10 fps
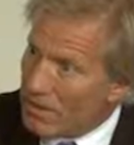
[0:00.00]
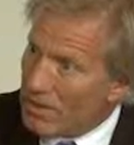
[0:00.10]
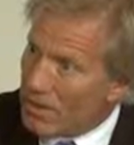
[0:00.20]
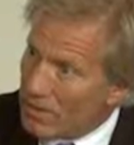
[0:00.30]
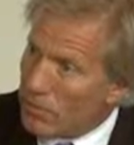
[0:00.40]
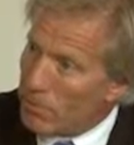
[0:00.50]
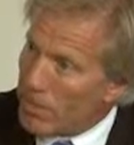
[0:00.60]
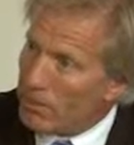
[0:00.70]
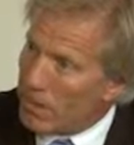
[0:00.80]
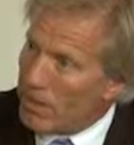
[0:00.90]
to
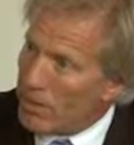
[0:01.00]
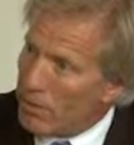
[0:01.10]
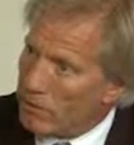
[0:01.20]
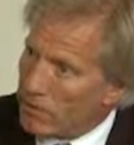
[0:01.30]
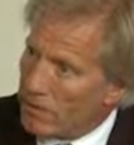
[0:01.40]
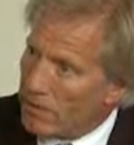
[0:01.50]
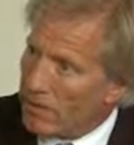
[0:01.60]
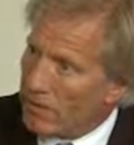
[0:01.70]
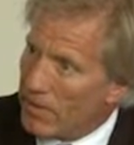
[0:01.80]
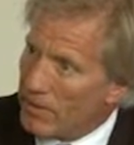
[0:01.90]
make money out of it.
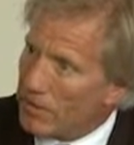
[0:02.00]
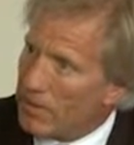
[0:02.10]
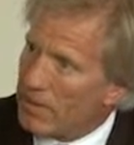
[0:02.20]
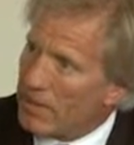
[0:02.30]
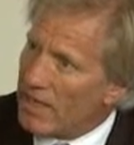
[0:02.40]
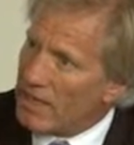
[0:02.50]
And I don't think